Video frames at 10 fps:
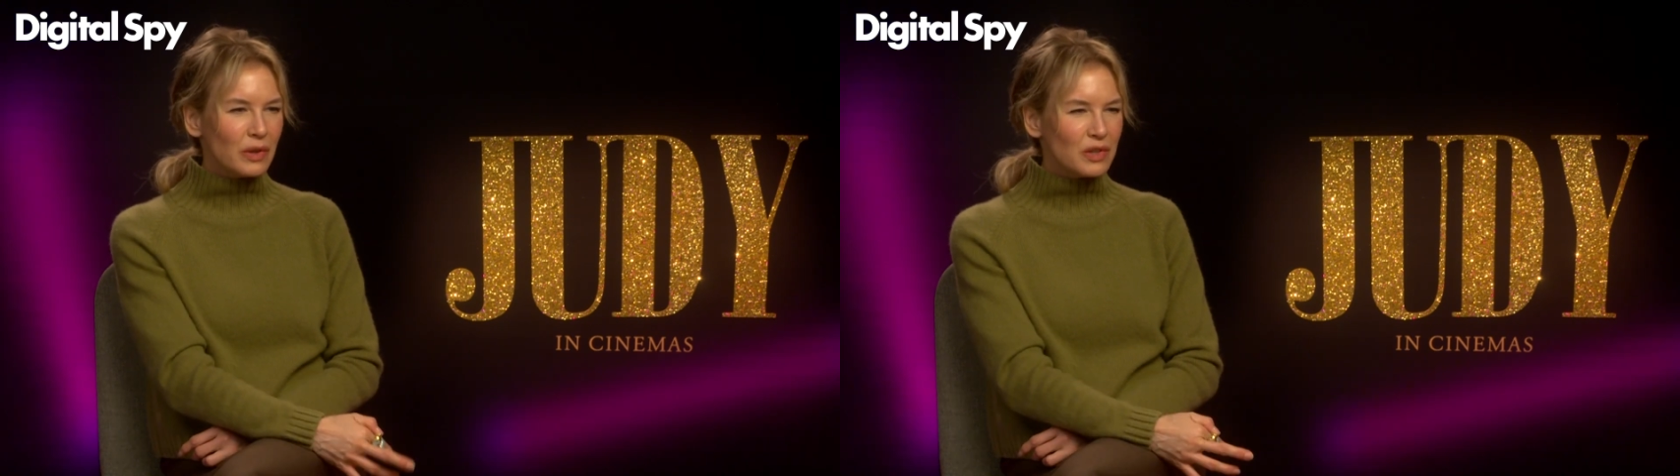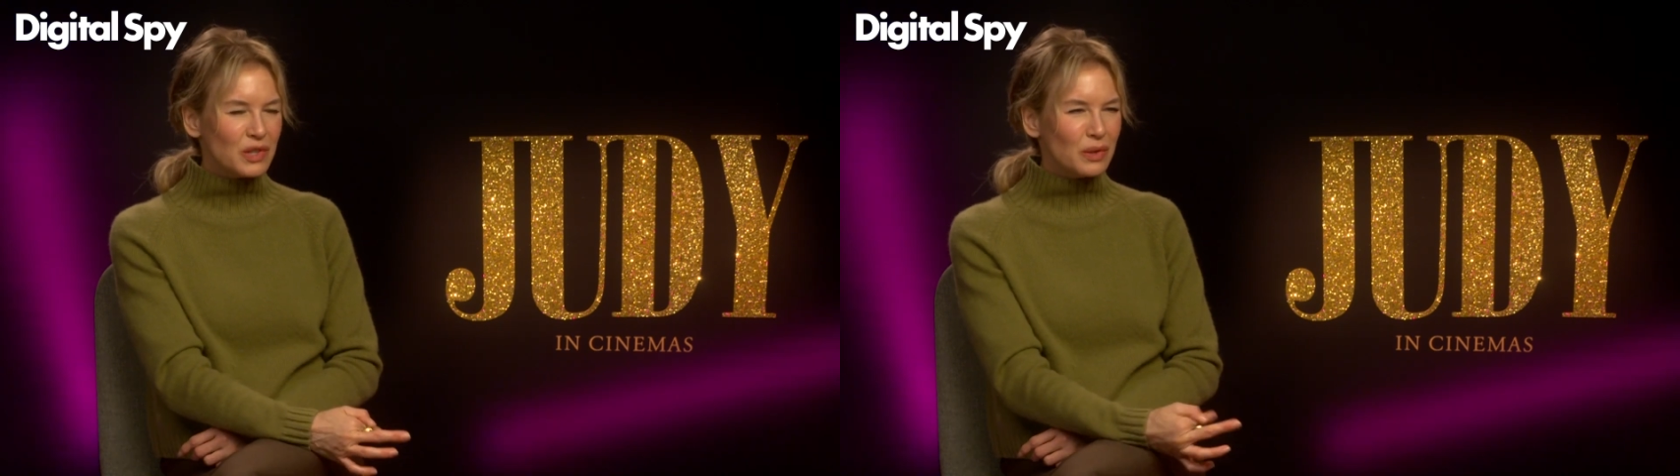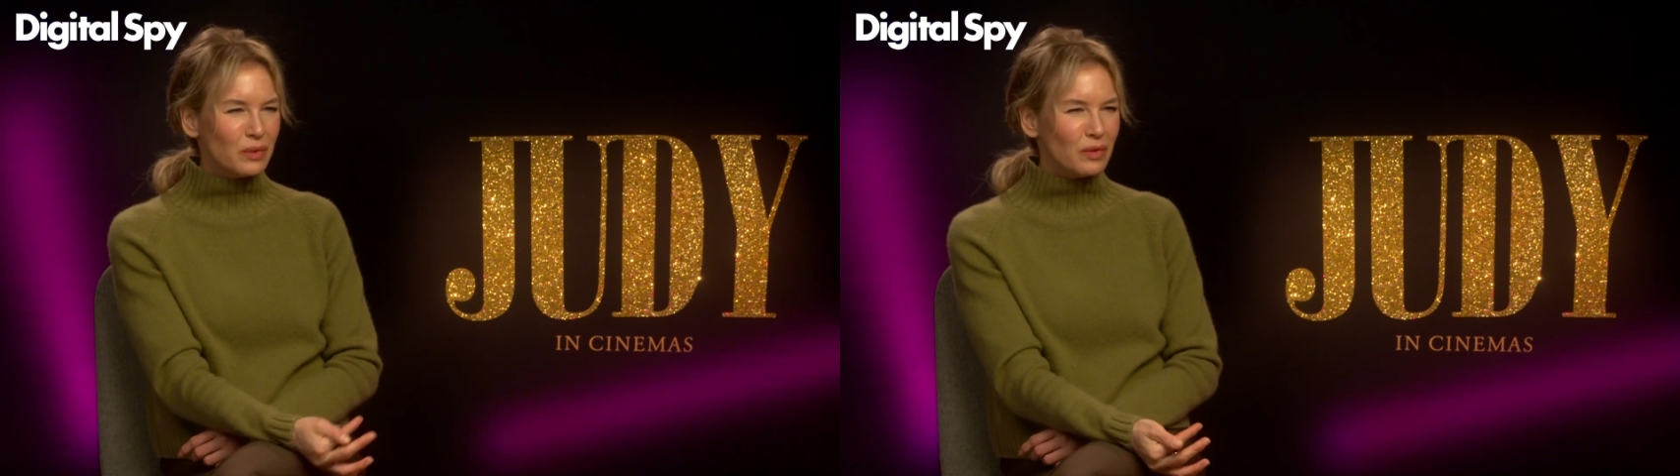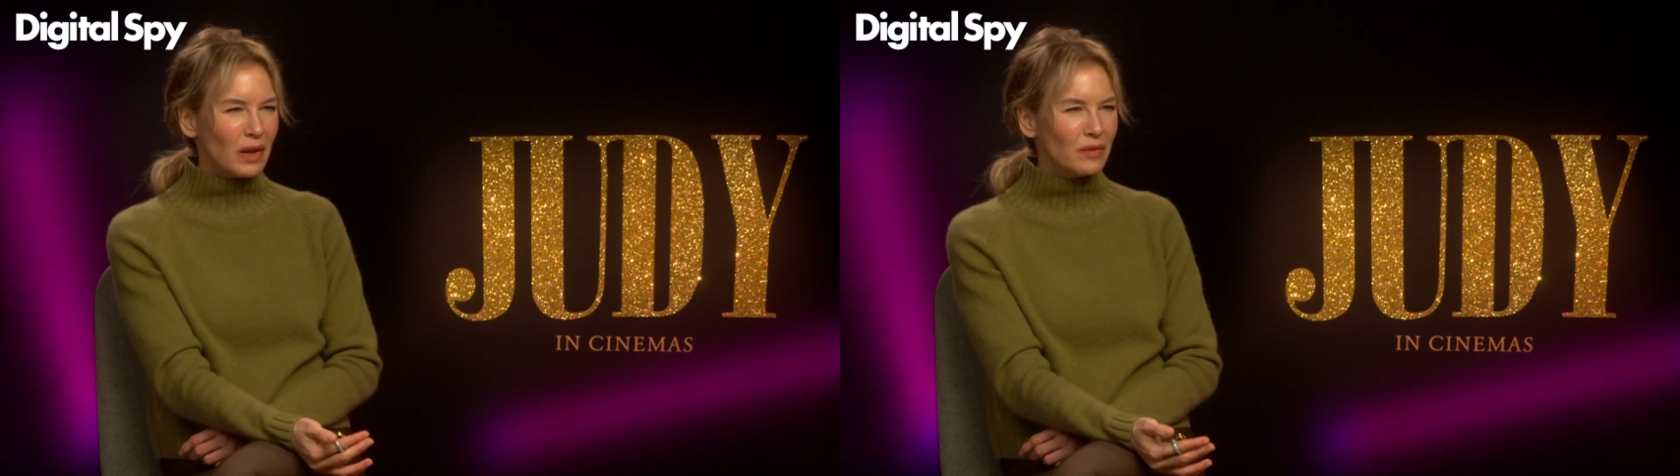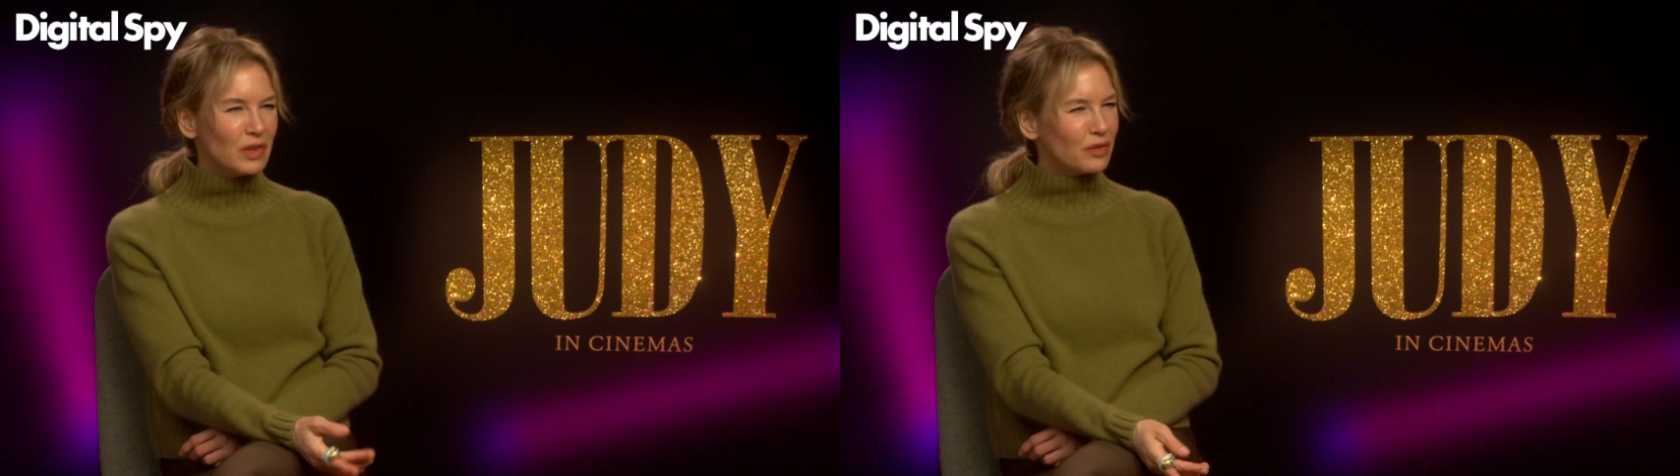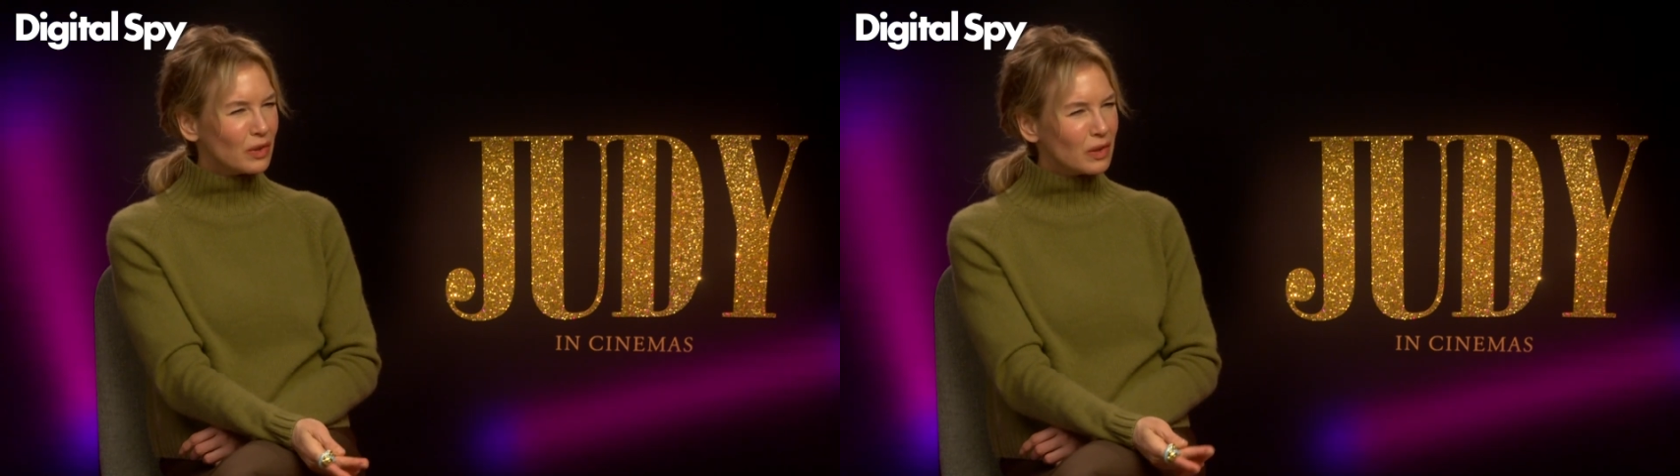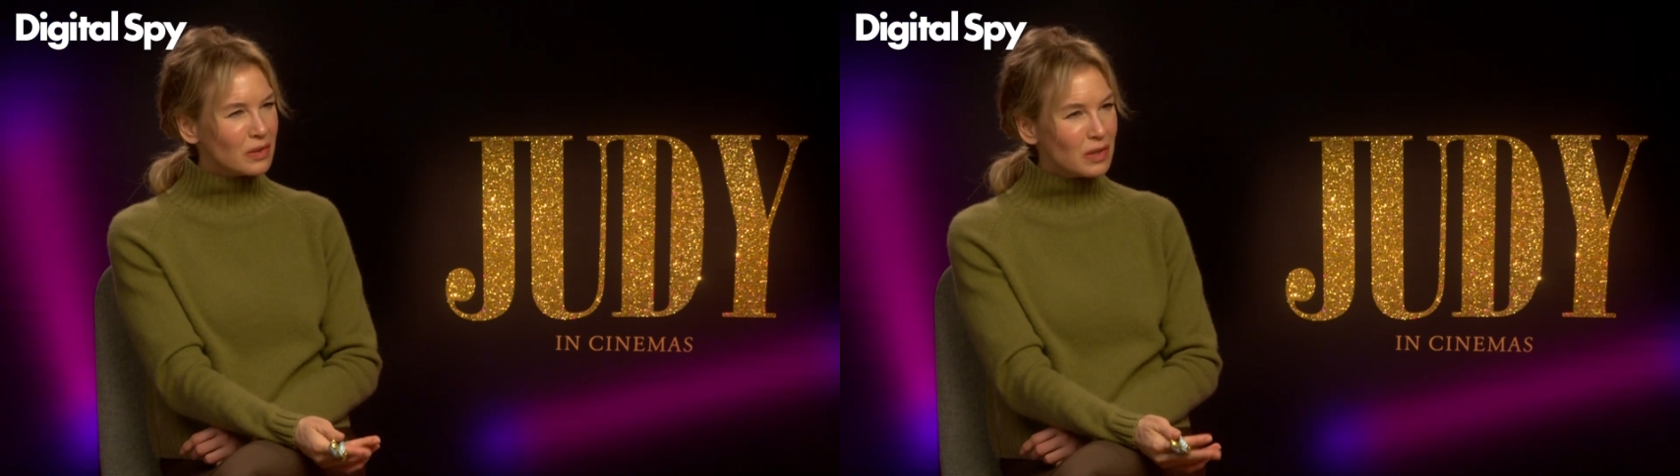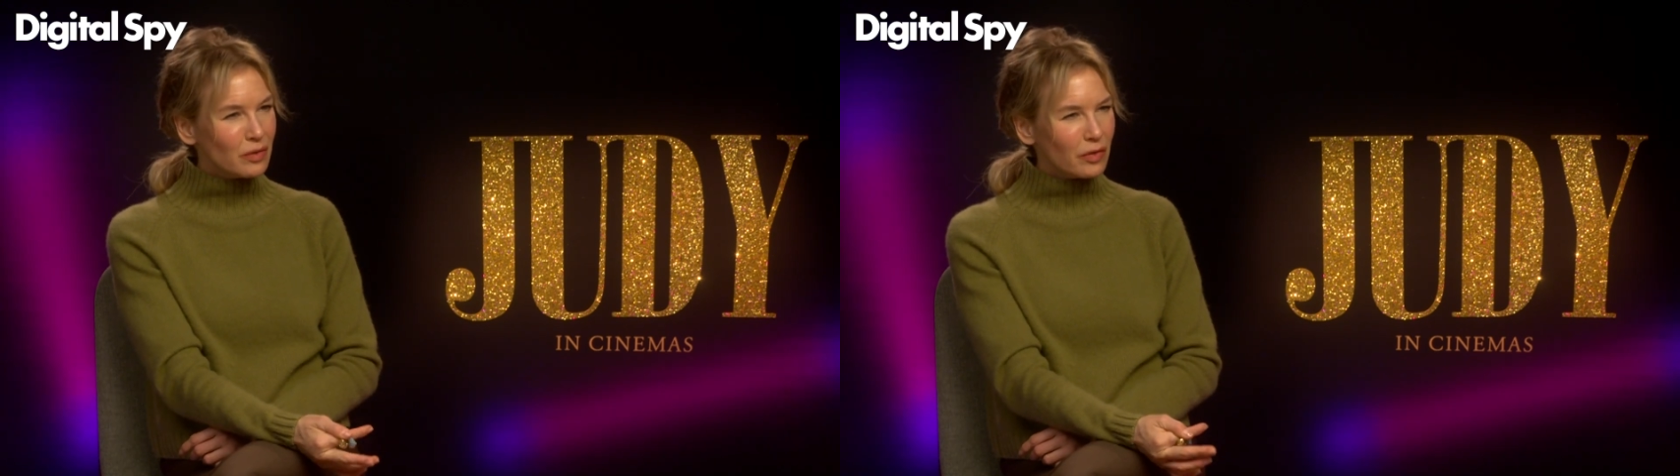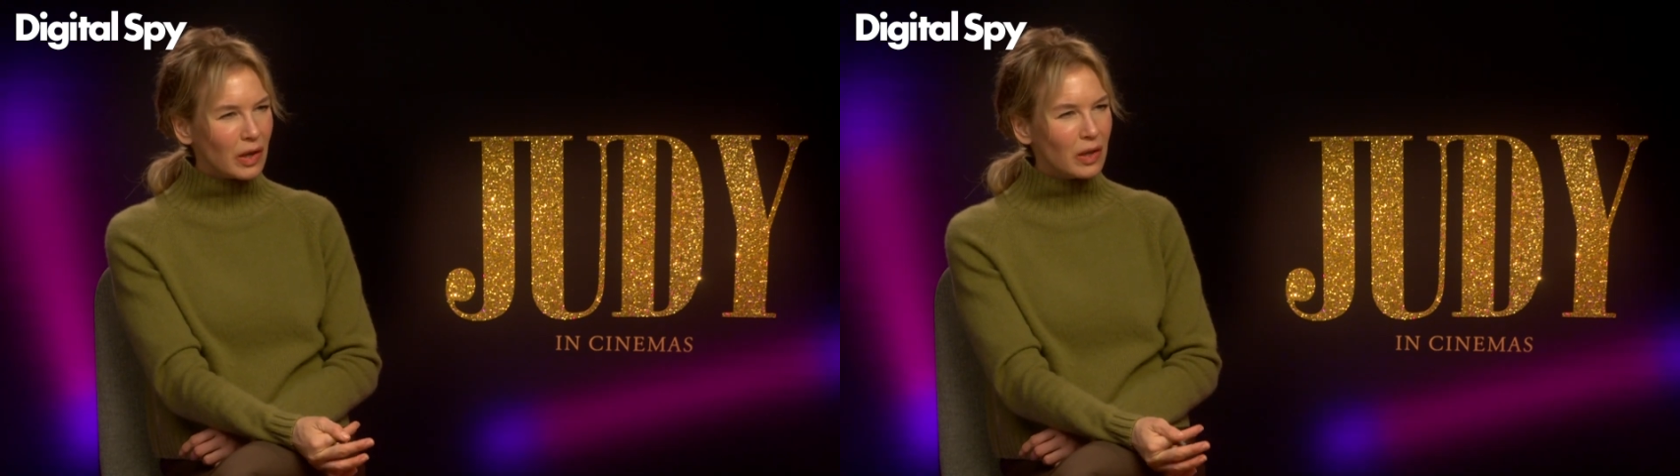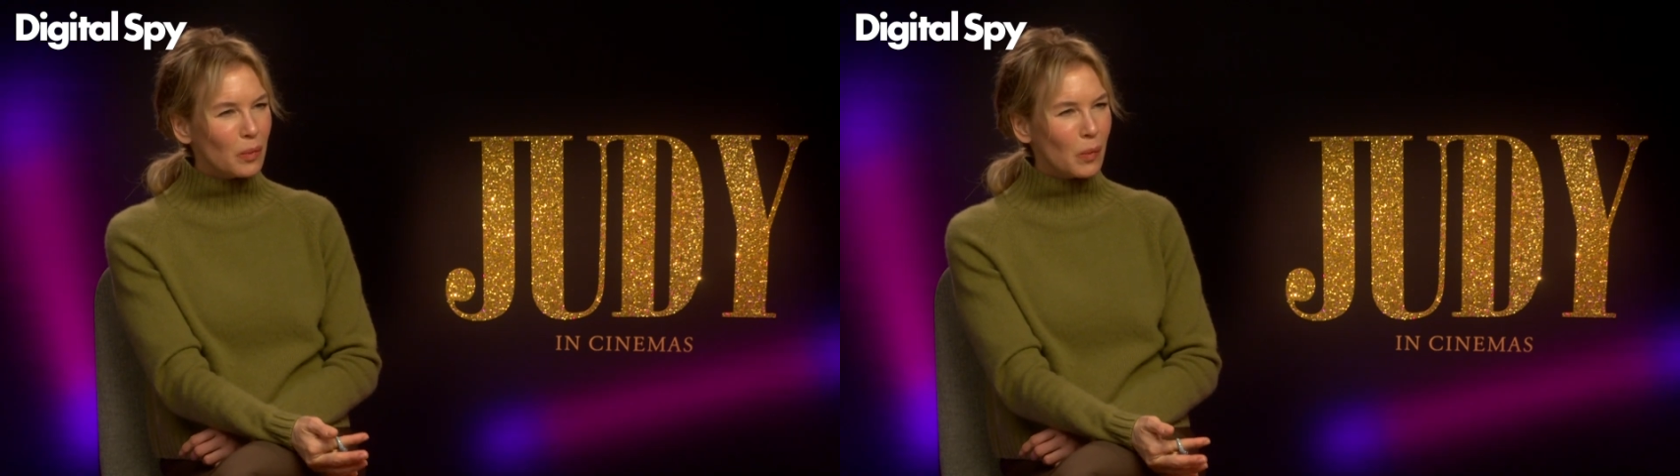that she would have difficulty
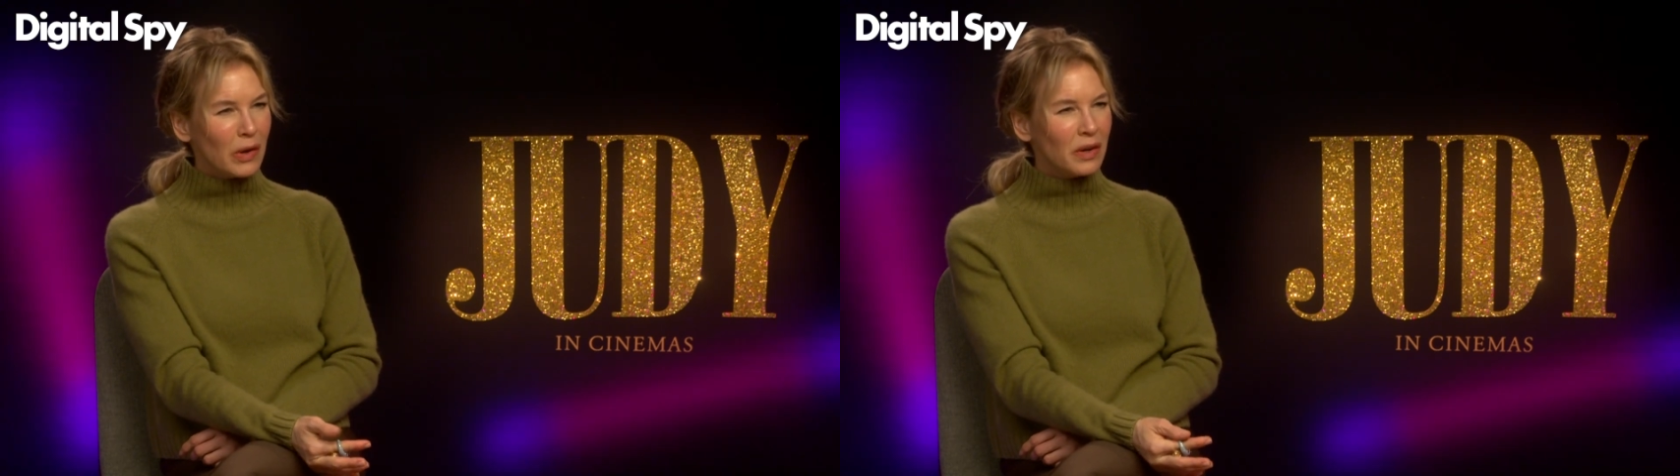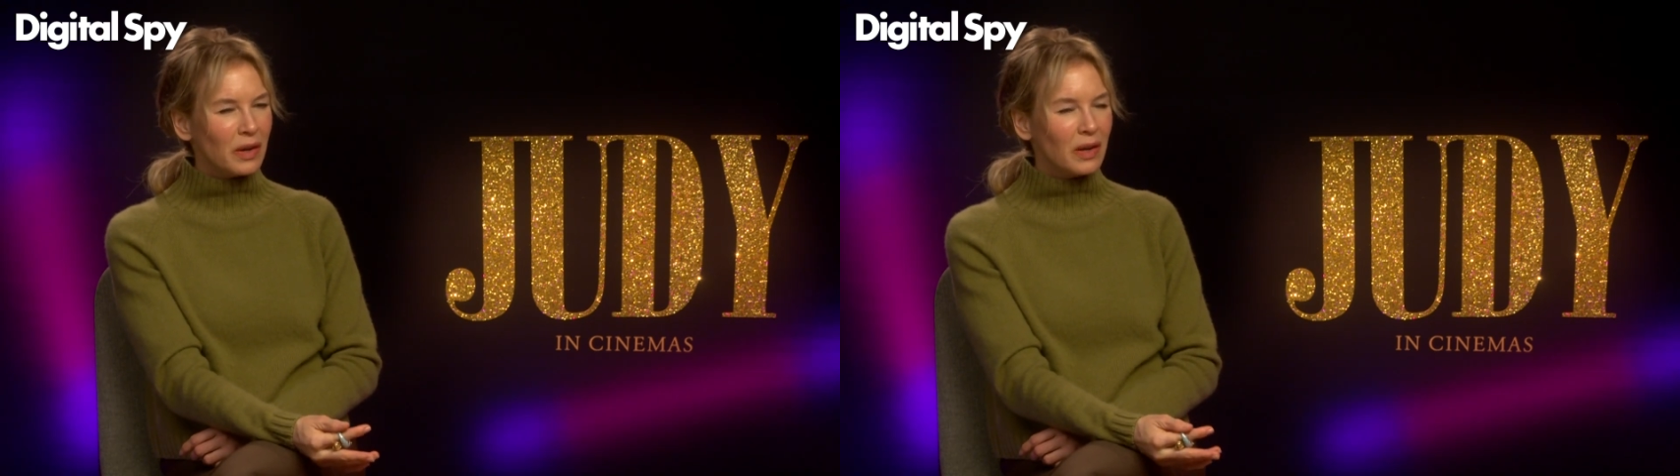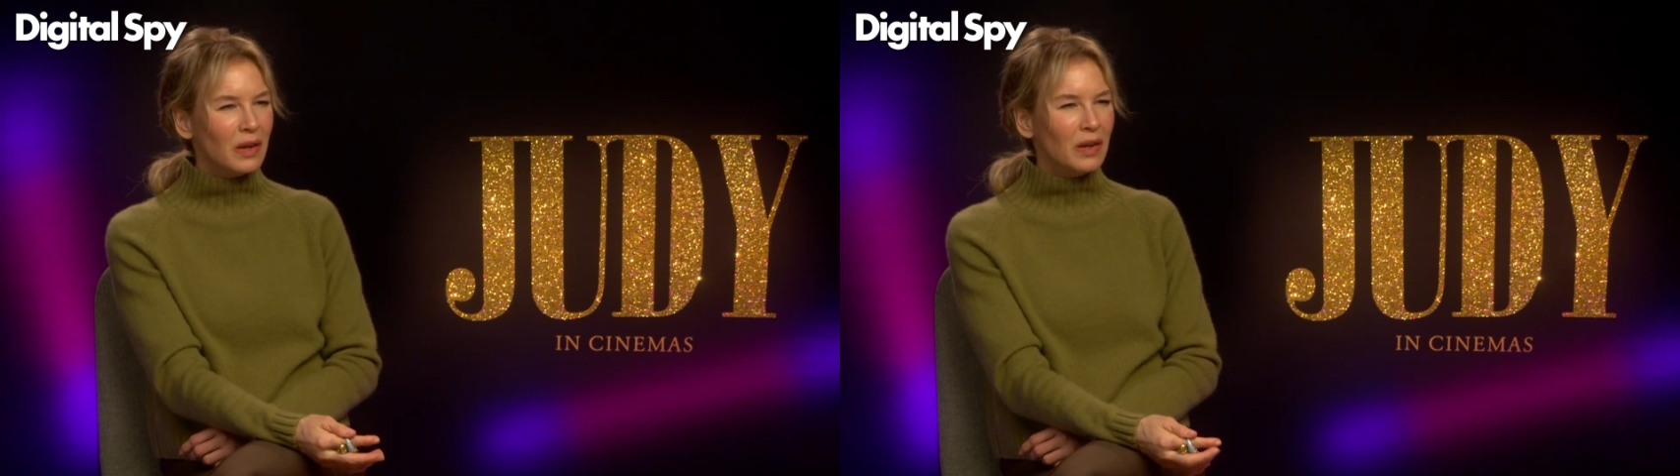finding work,